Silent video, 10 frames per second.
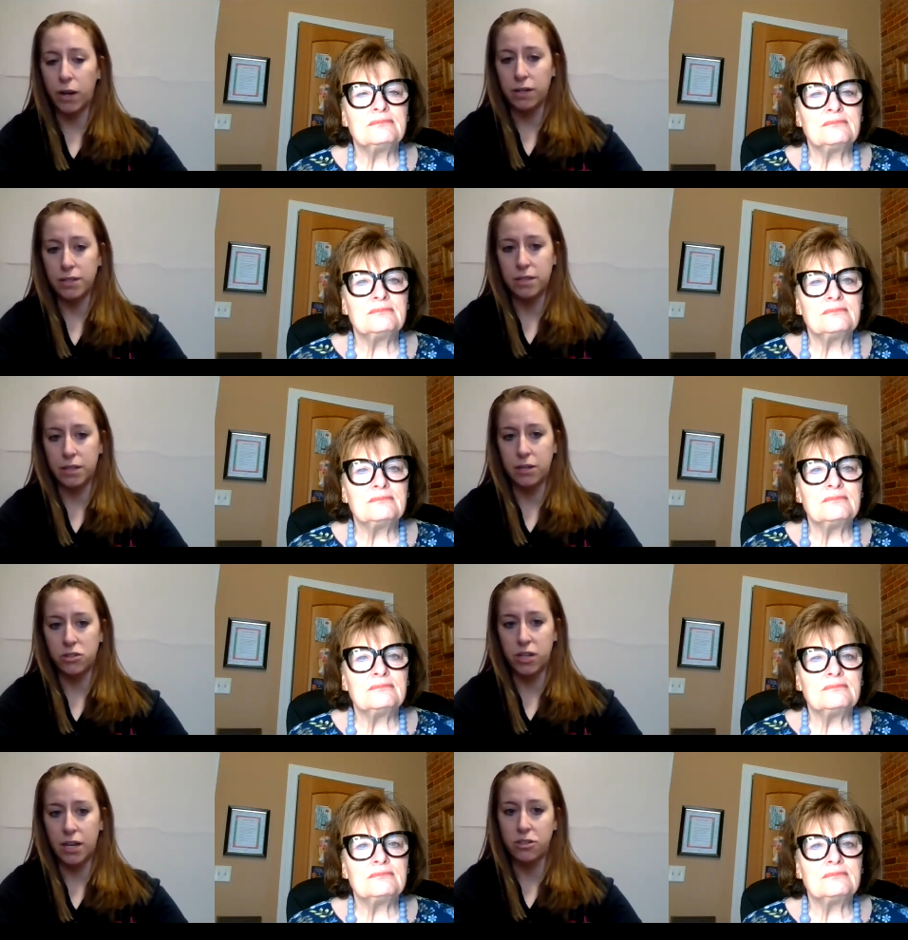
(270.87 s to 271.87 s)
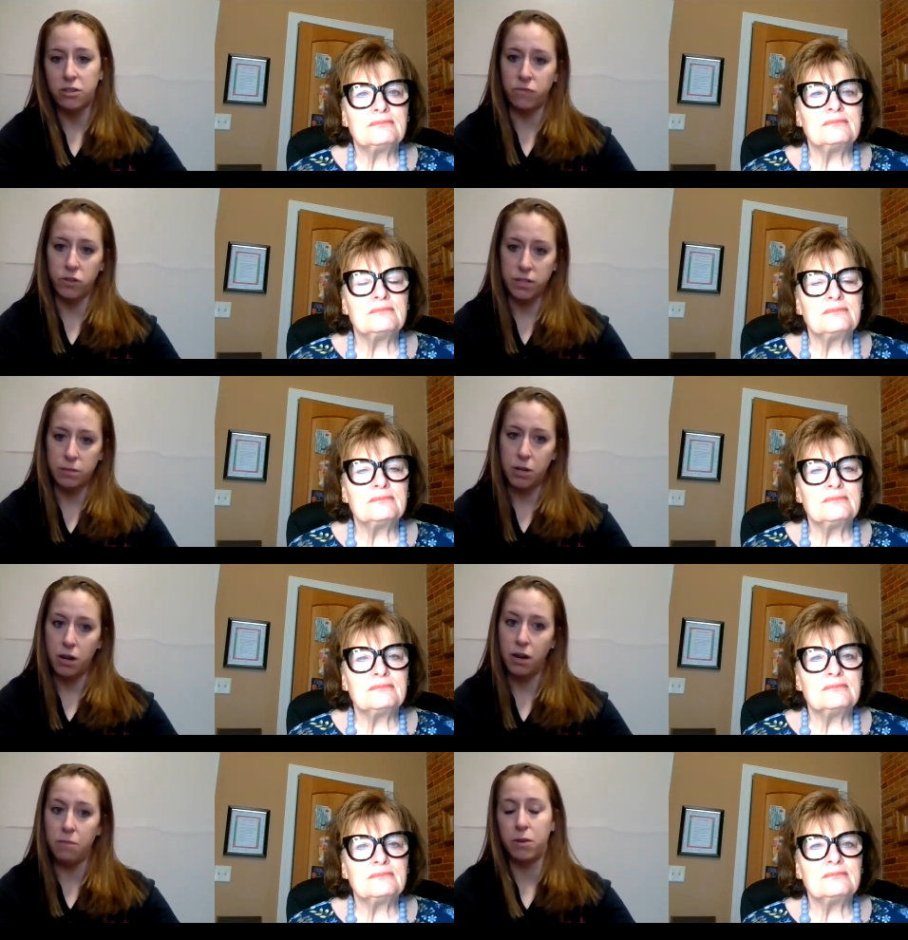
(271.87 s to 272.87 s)
Speaker 1: awareness and the education for C P
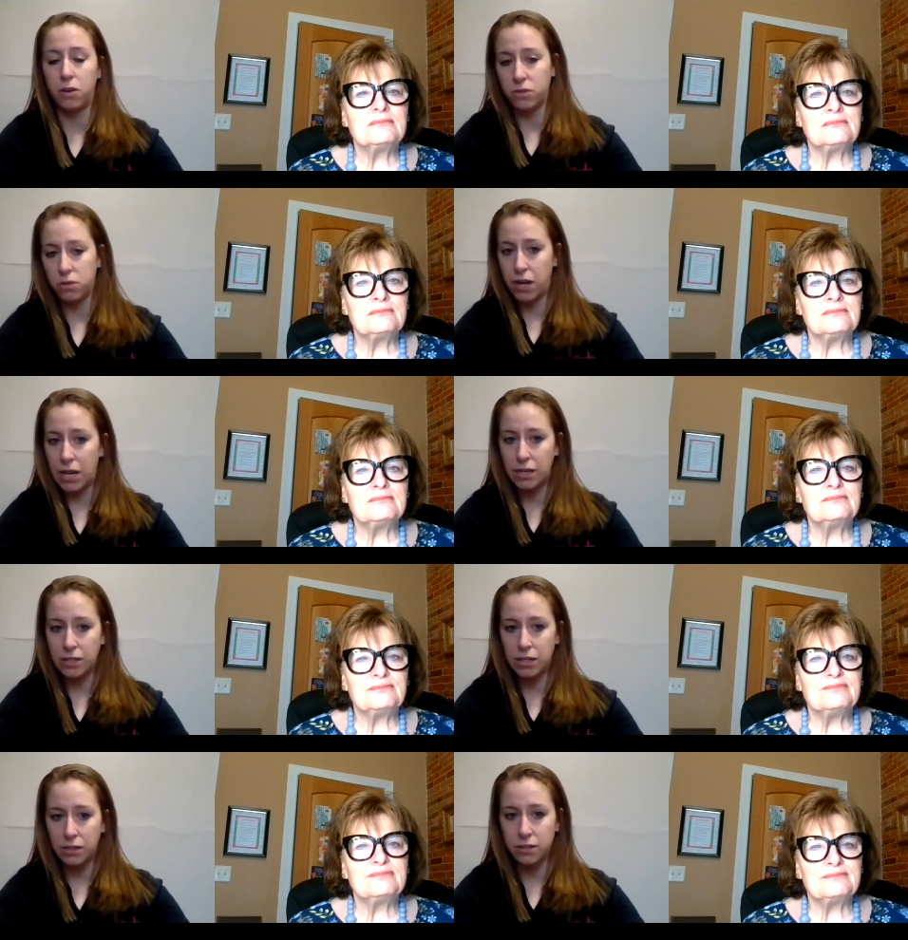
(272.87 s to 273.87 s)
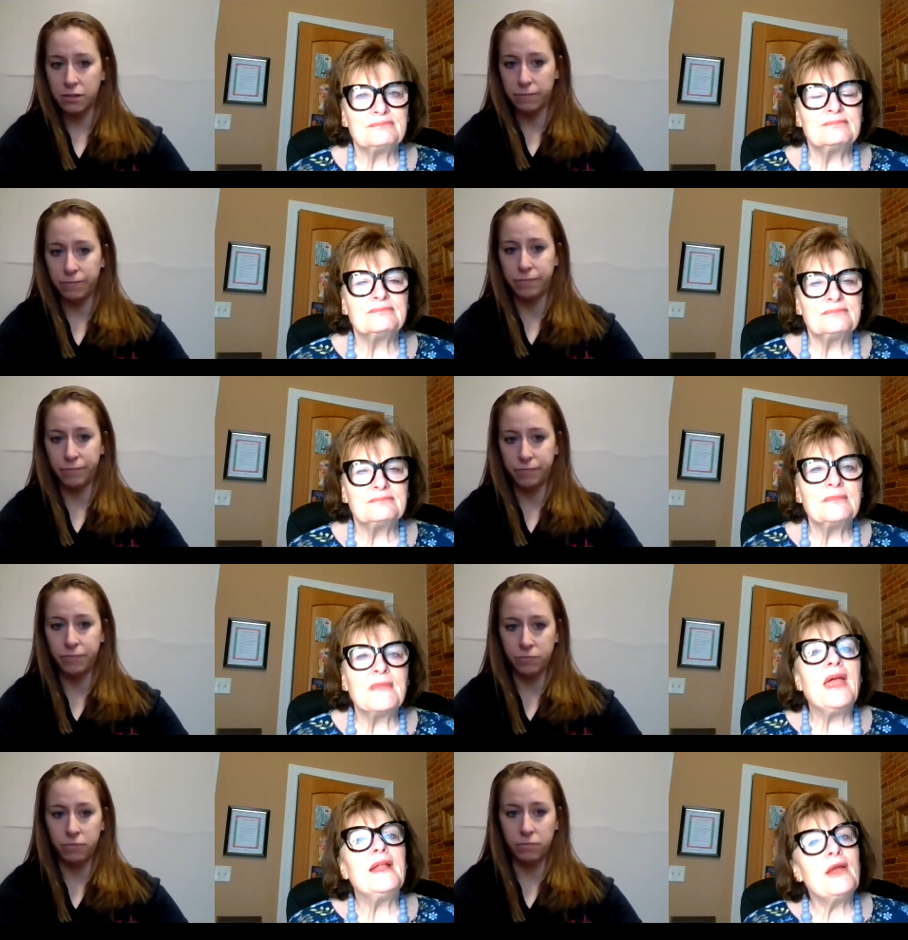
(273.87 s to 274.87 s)
R, but also A E Ds.
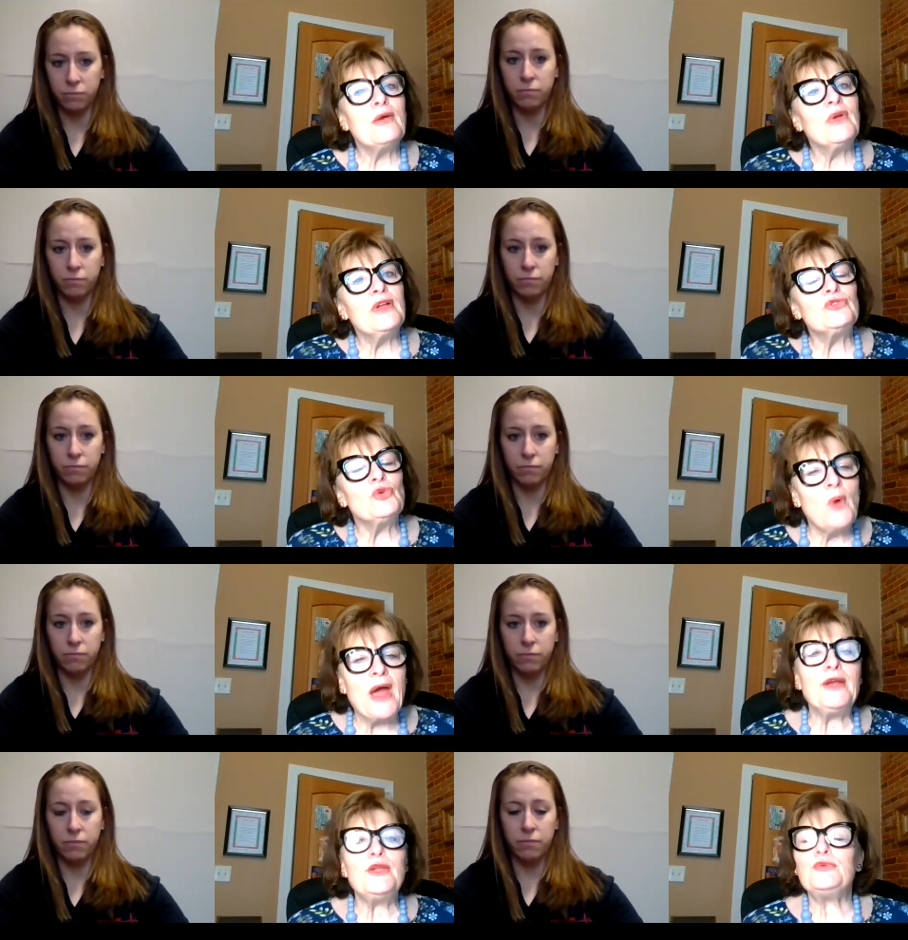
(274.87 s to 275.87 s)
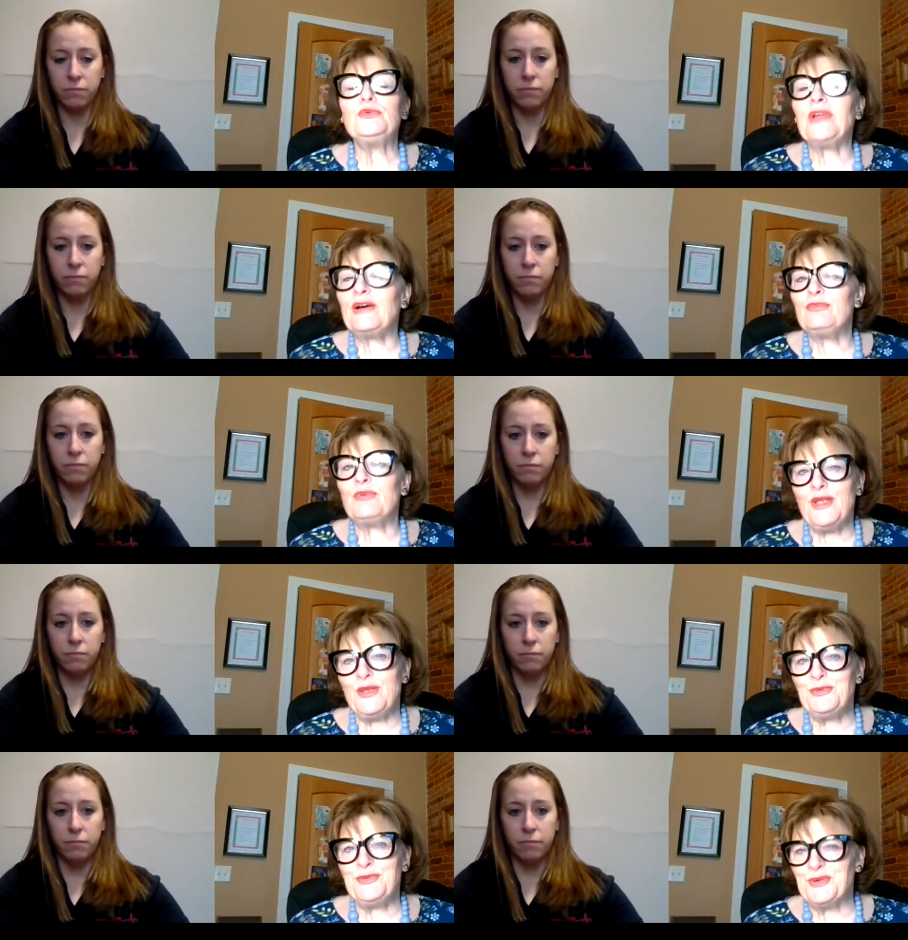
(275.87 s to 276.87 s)
Speaker 2: Now, Rachel, why do you love what
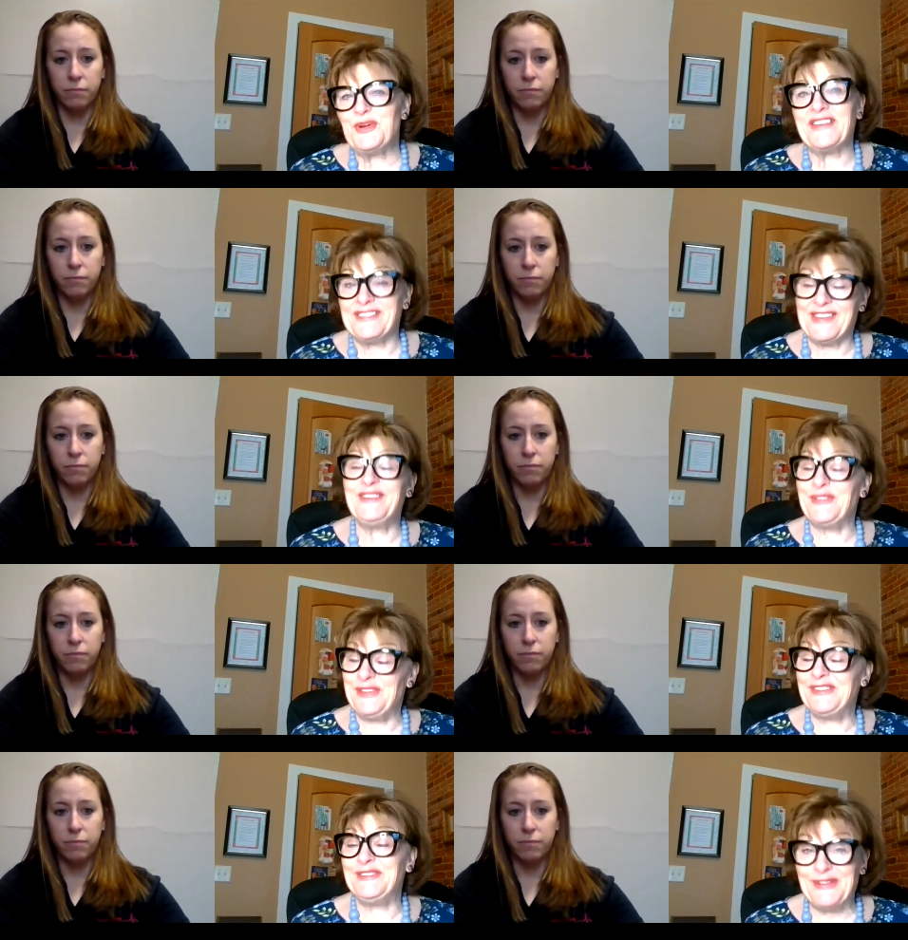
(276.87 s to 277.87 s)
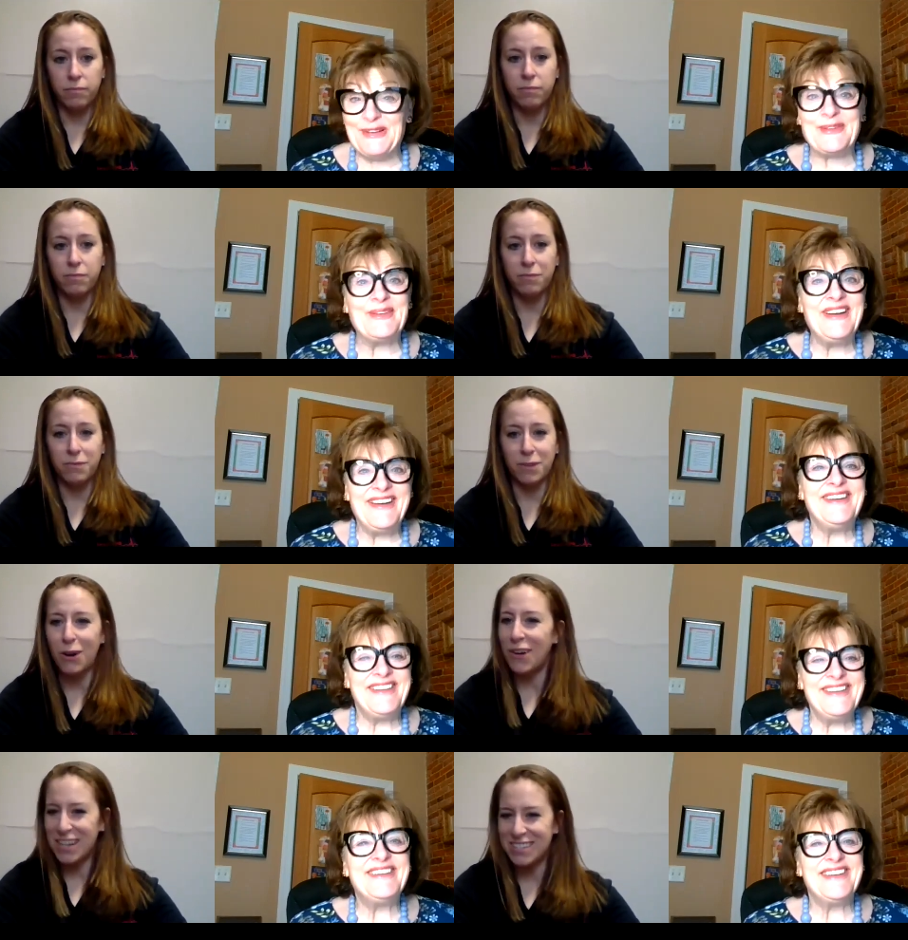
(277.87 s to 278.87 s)
you do? Because I know you do.
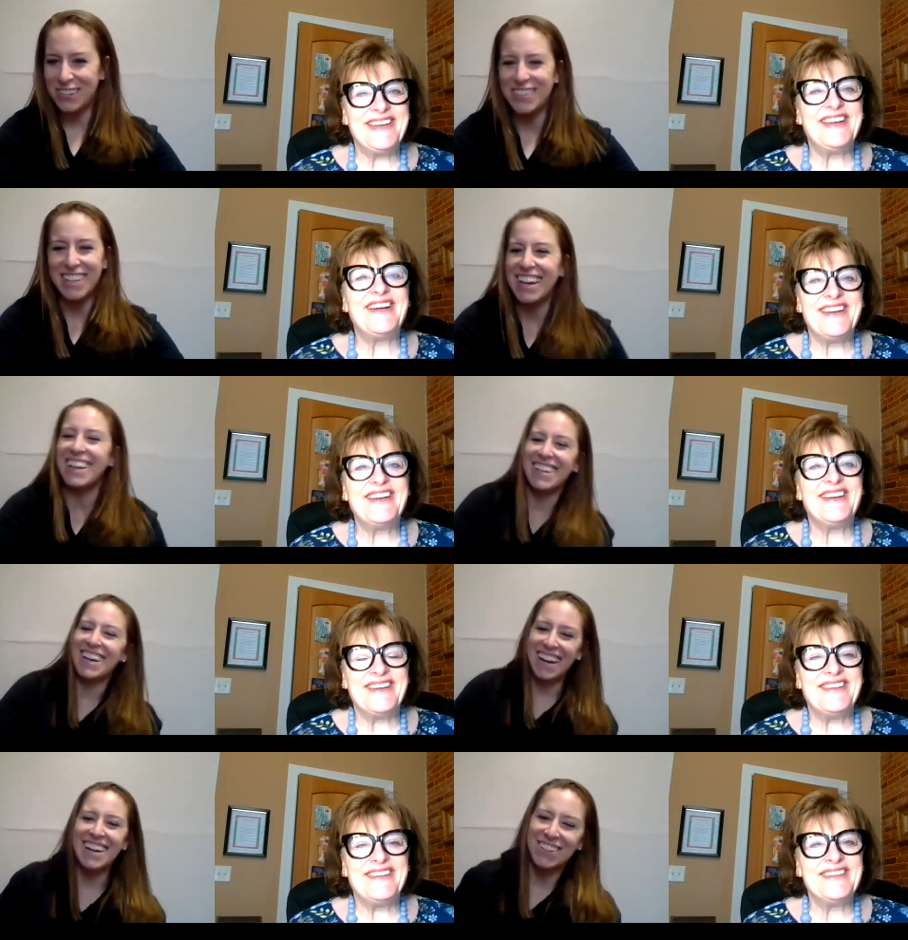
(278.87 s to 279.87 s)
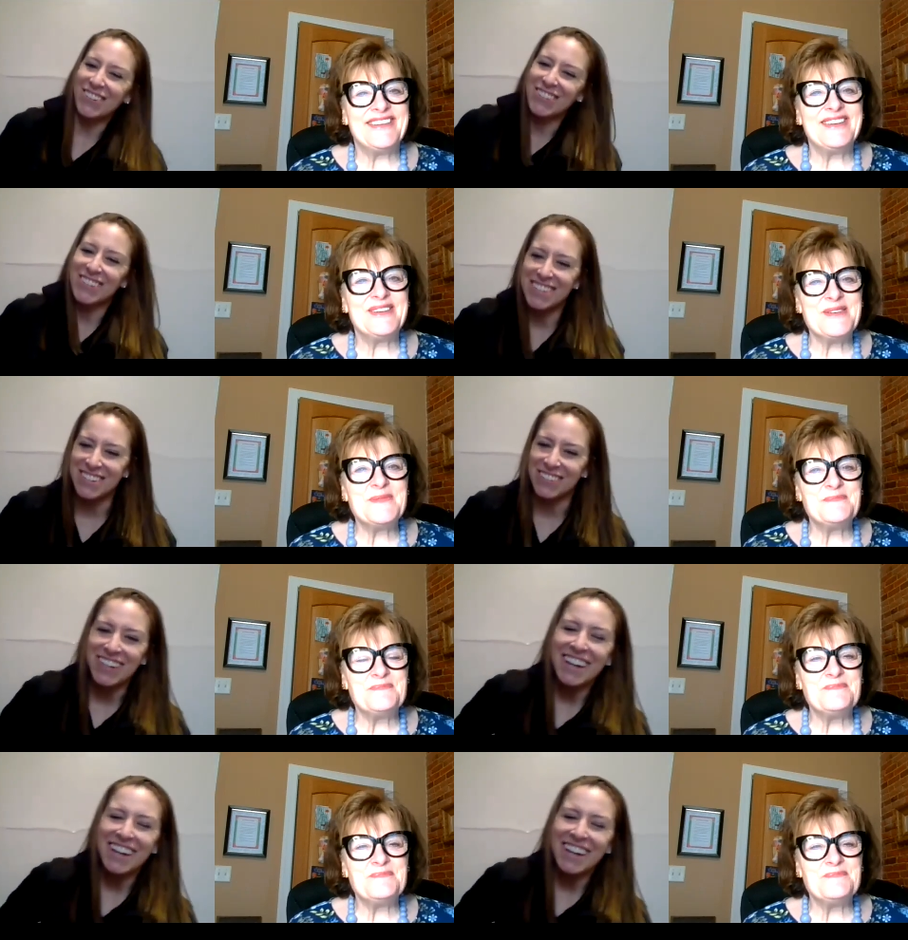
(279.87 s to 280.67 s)
Speaker 1: Oh, I do. Yeah, yeah, I totally do.